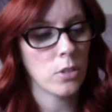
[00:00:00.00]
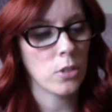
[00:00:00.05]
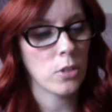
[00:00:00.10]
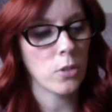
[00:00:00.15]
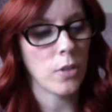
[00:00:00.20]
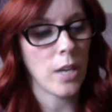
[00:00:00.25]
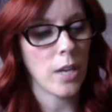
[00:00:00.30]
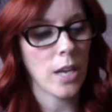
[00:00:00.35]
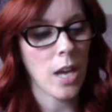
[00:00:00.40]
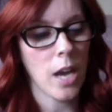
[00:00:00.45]

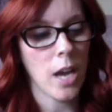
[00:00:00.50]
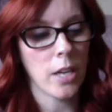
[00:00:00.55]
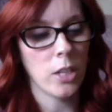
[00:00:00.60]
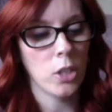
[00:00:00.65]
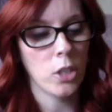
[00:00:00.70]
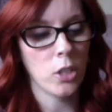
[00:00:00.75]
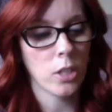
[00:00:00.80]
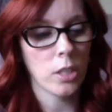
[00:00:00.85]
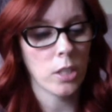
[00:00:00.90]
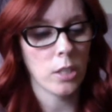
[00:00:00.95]
they kind of
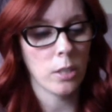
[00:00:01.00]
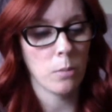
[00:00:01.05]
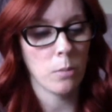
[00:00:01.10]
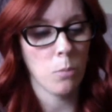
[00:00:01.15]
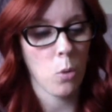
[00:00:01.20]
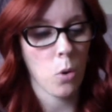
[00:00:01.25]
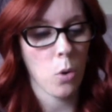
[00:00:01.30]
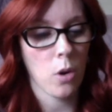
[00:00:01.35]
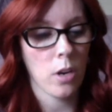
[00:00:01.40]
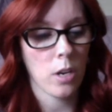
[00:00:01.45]
look a little
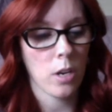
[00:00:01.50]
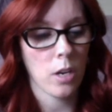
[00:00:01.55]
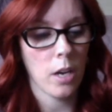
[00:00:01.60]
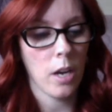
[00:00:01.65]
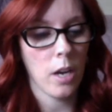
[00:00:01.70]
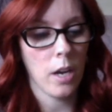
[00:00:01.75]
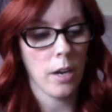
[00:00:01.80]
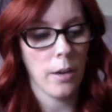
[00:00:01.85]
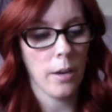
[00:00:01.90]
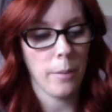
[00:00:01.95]
more
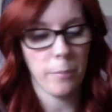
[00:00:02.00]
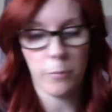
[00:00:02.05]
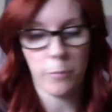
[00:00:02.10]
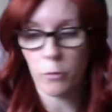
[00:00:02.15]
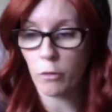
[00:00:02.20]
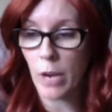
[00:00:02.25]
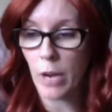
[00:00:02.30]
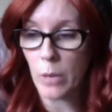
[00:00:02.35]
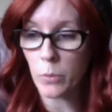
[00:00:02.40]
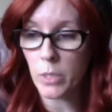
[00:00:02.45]

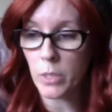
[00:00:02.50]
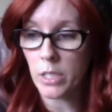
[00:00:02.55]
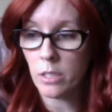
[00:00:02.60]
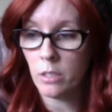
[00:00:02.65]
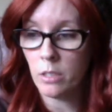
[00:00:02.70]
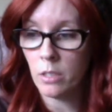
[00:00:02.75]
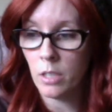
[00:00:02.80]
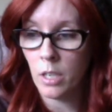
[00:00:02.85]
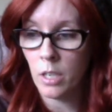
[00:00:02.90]
rounded.